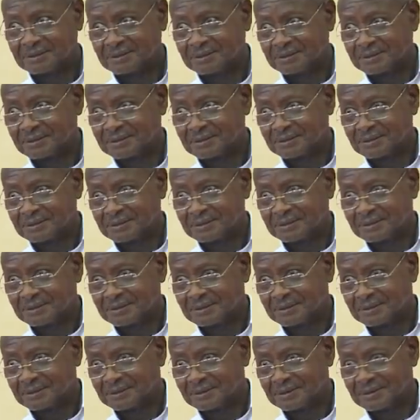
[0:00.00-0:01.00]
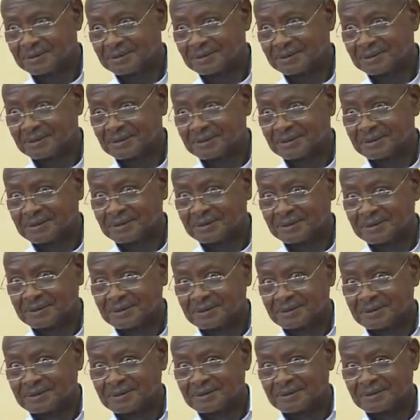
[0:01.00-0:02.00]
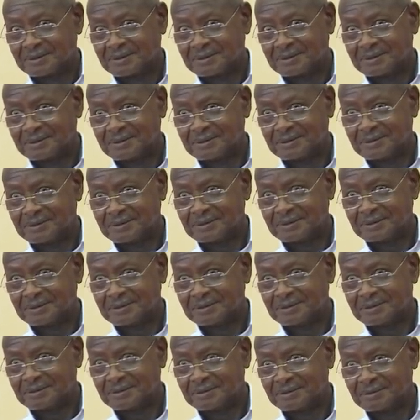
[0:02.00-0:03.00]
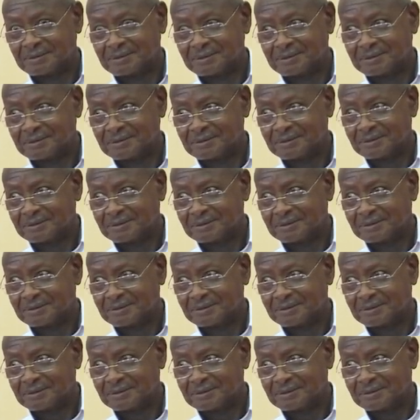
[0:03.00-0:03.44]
(no one is talking)